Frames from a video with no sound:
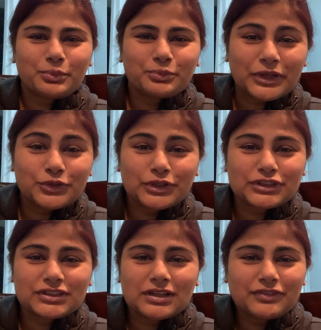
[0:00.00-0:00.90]
when you're
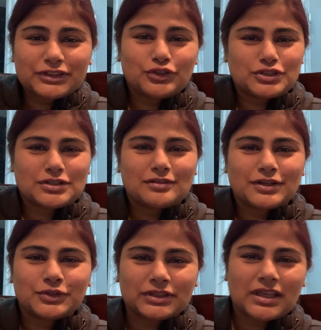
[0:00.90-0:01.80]
with your
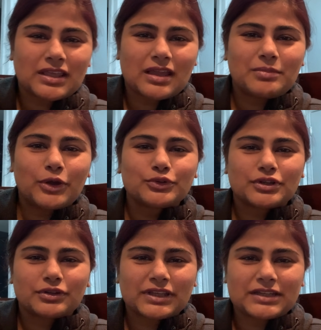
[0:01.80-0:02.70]
children you're thinking about
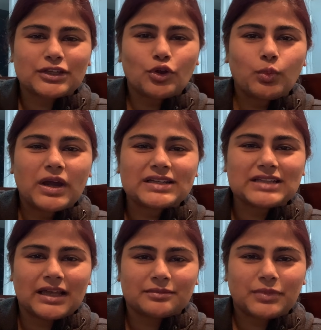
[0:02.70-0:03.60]
getting your work
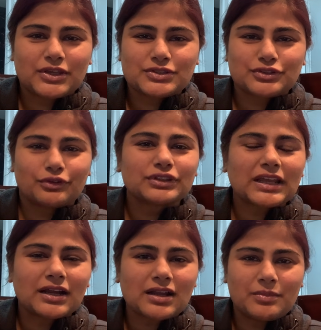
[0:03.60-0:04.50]
done because you know
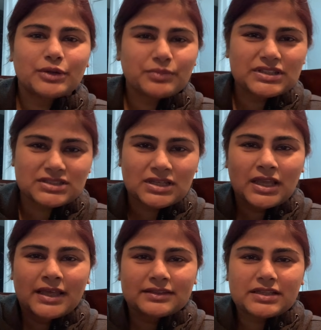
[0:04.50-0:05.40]
there are commitments
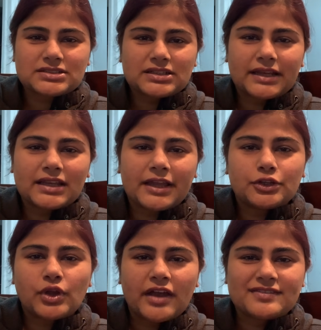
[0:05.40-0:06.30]
there's a deadline
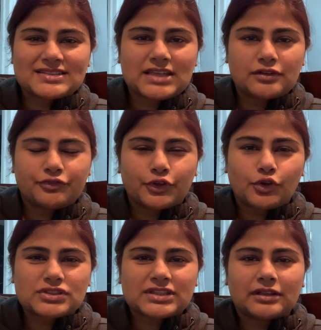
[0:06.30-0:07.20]
you have set for
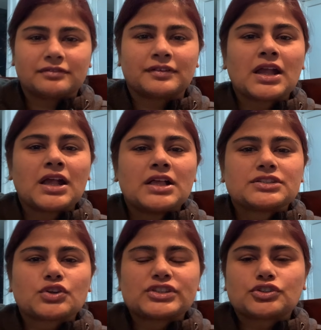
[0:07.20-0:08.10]
yourself
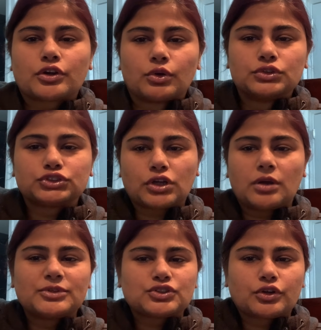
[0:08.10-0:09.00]
so it's your own
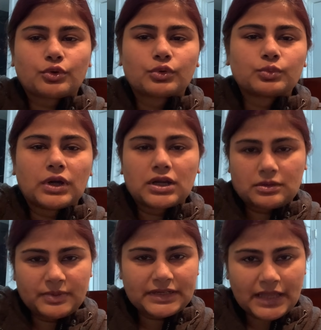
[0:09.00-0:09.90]
job it's your own work
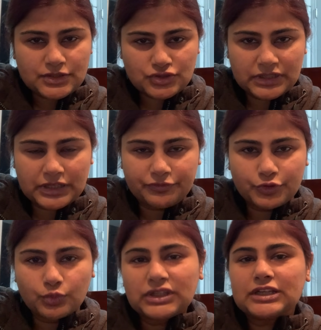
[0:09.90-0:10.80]
but naturally if
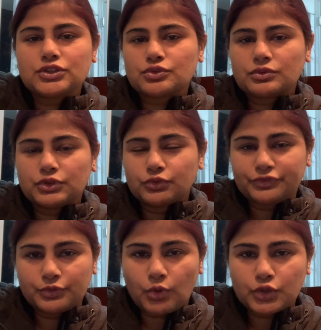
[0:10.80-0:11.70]
you need to if
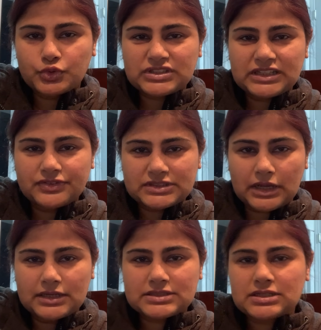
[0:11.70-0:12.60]
you want to see
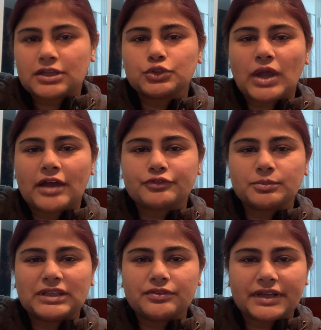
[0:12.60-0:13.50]
results you have to
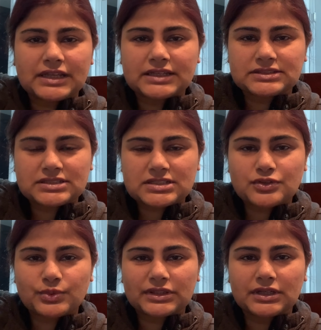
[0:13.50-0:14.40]
be very
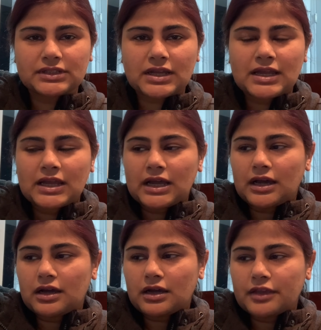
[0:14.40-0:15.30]
consistent with it
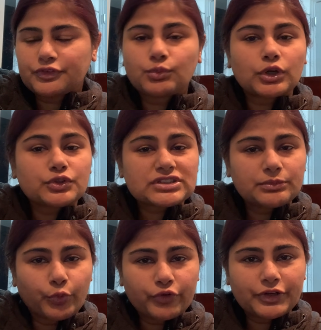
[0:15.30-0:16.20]
uh, if you want to see
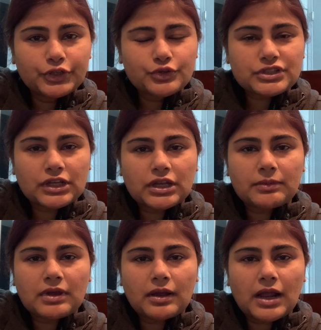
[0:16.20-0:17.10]
more videos on
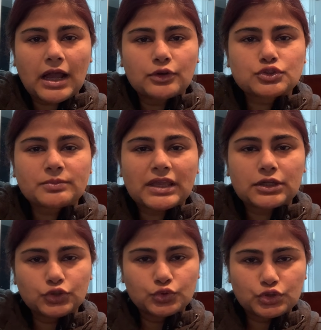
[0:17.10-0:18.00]
how to make a
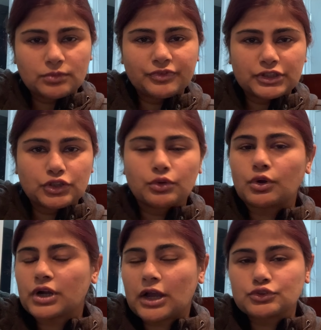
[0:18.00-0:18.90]
youtube video
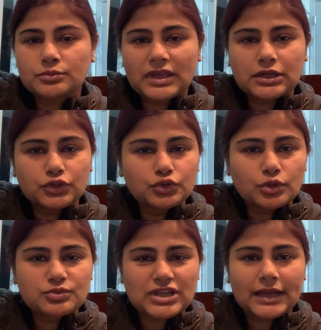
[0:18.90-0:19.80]
or how to make a
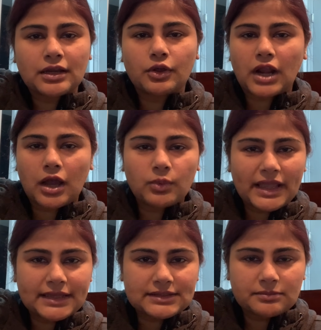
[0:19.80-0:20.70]
youtube channel or how i
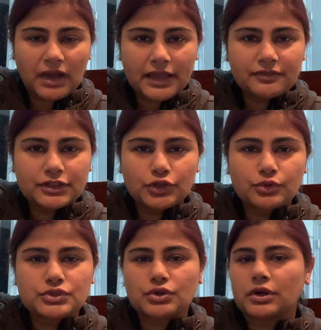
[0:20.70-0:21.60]
edit my
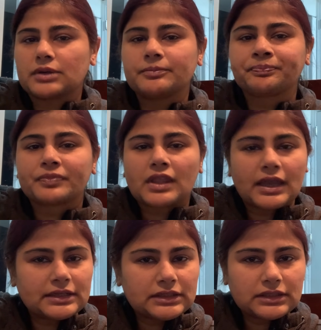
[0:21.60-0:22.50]
videos or
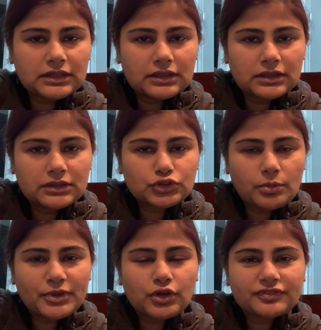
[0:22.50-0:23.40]
any uh,
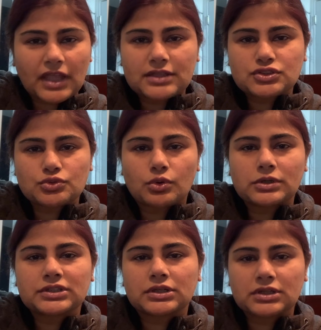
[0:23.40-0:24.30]
topic of that
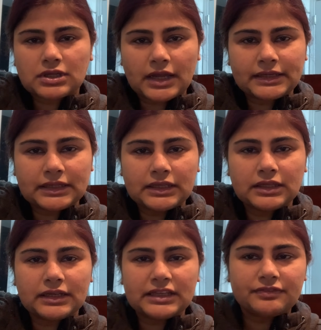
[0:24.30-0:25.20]
sort
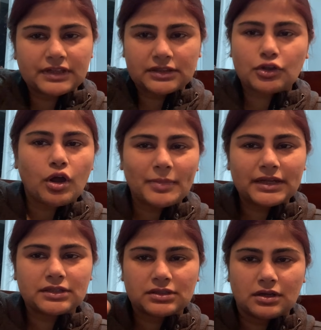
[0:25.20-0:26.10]
kindly leave in the
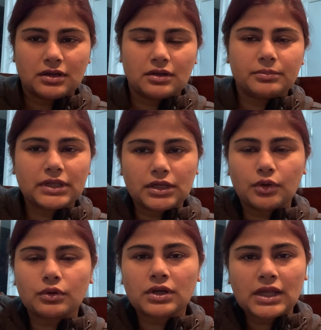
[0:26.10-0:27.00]
comment uh,
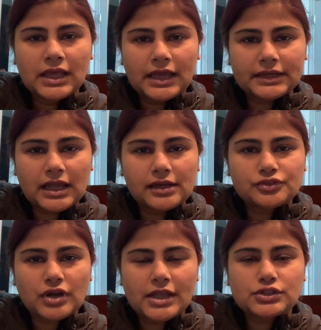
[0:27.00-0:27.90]
below and i'll
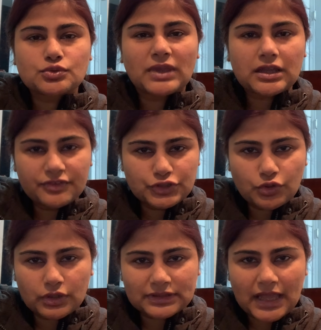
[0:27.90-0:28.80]
try to make a video
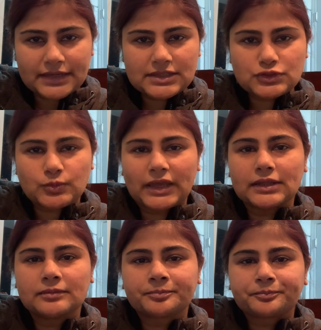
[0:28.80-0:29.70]
on that as well